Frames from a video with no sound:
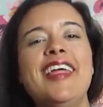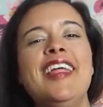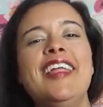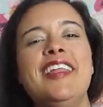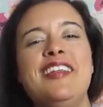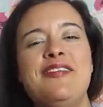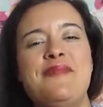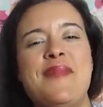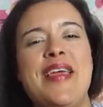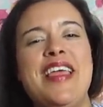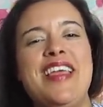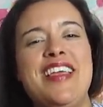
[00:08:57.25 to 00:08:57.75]

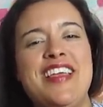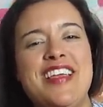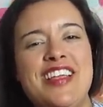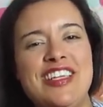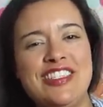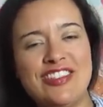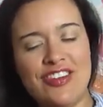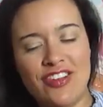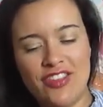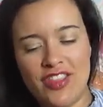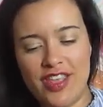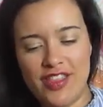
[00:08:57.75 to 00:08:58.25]
and making
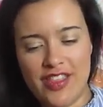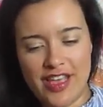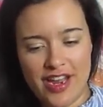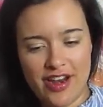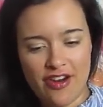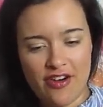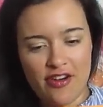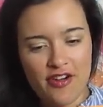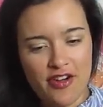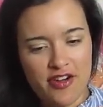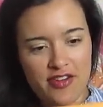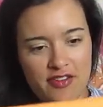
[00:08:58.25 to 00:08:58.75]
sure that they
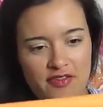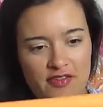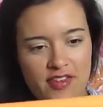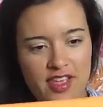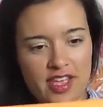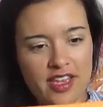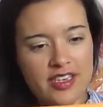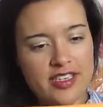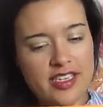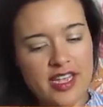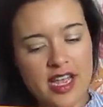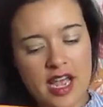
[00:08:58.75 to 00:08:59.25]
are going to
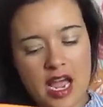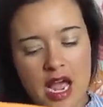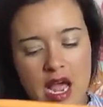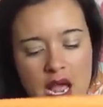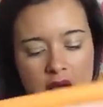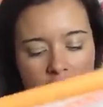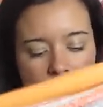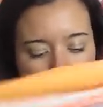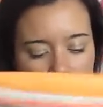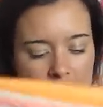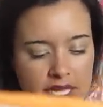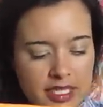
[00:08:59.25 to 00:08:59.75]
fit.
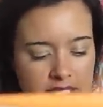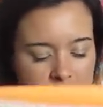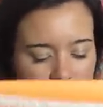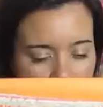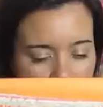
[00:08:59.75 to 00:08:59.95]
But